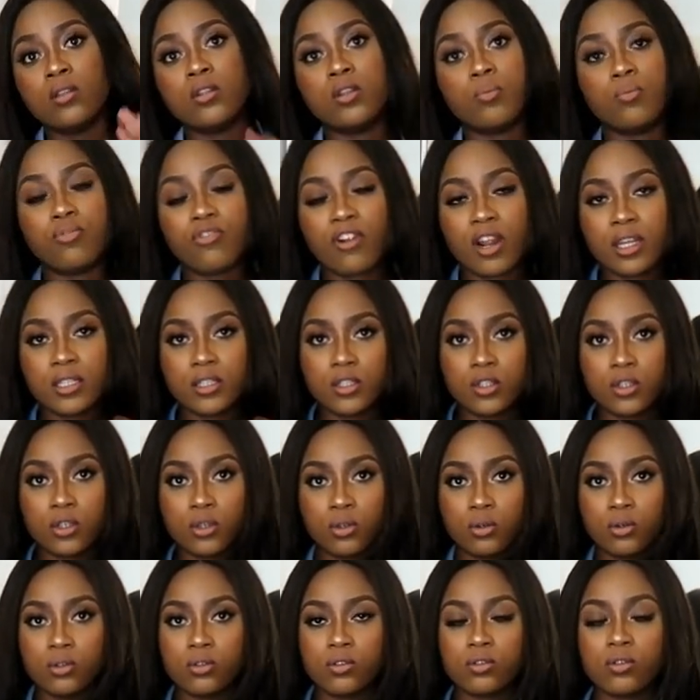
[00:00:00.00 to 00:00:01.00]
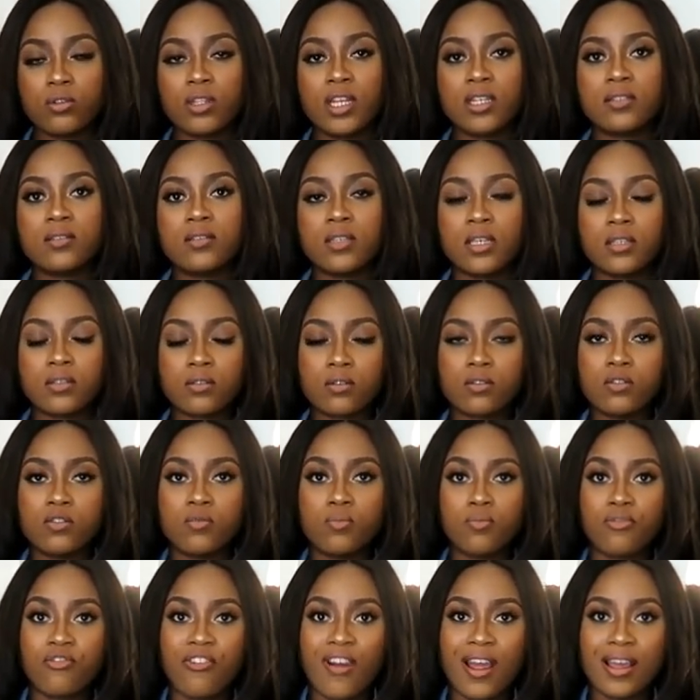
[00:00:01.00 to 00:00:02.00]
the brand two so that's
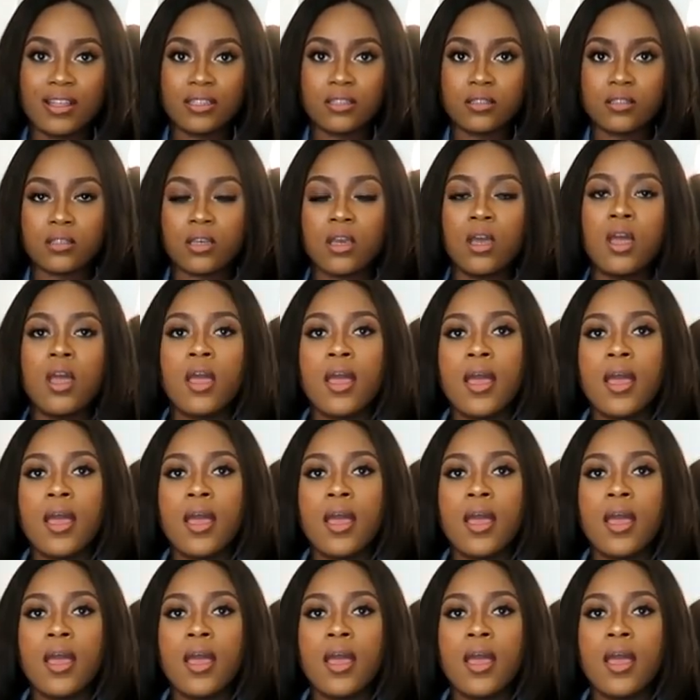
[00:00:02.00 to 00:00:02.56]
tesco's brand